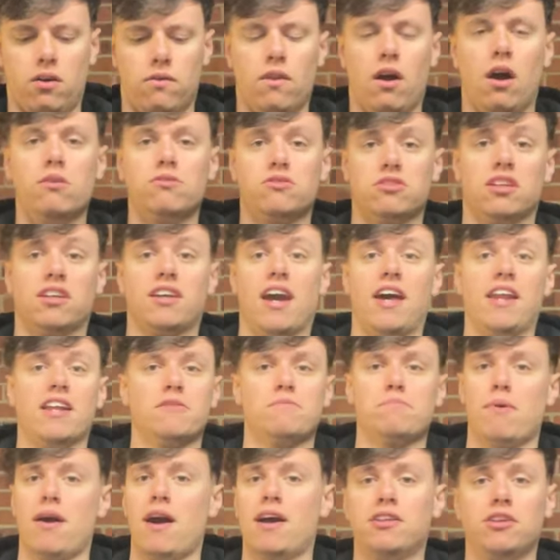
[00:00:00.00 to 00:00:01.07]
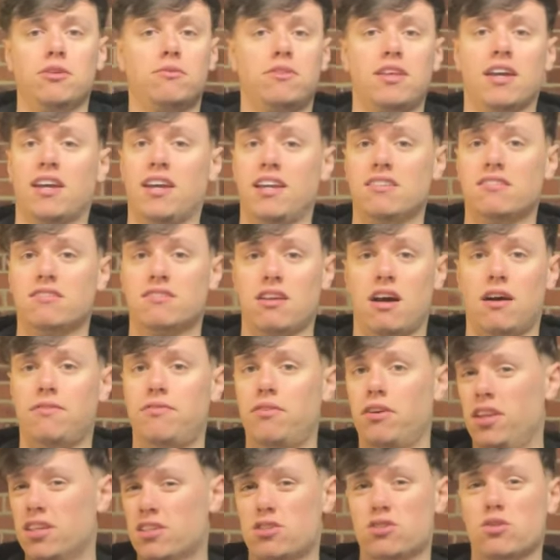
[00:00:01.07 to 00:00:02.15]
on those and again it's brand new dicky stuff
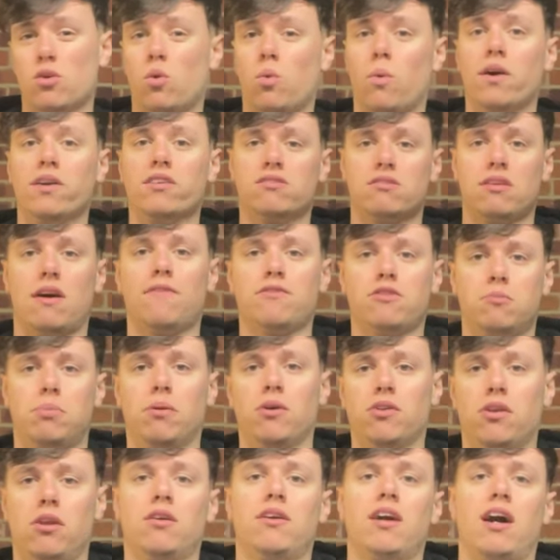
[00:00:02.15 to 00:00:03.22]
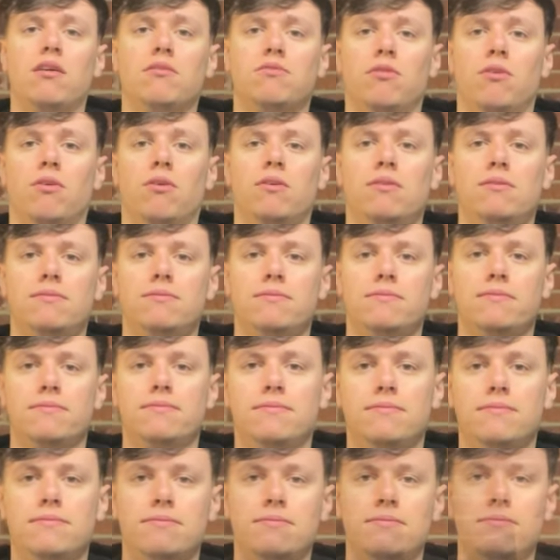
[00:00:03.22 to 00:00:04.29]
and this is always stuff to be on the lookout for
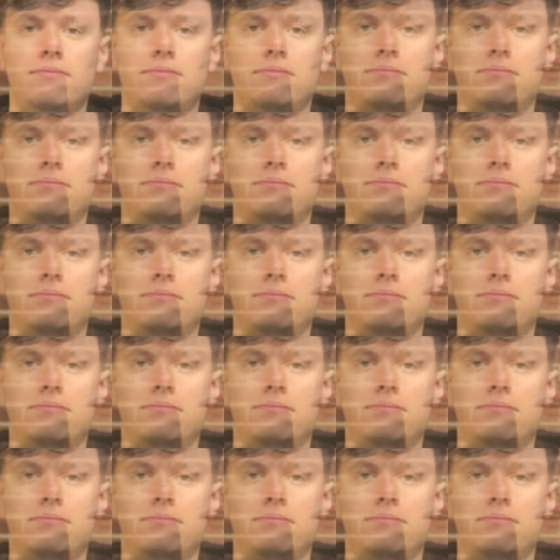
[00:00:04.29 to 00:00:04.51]
next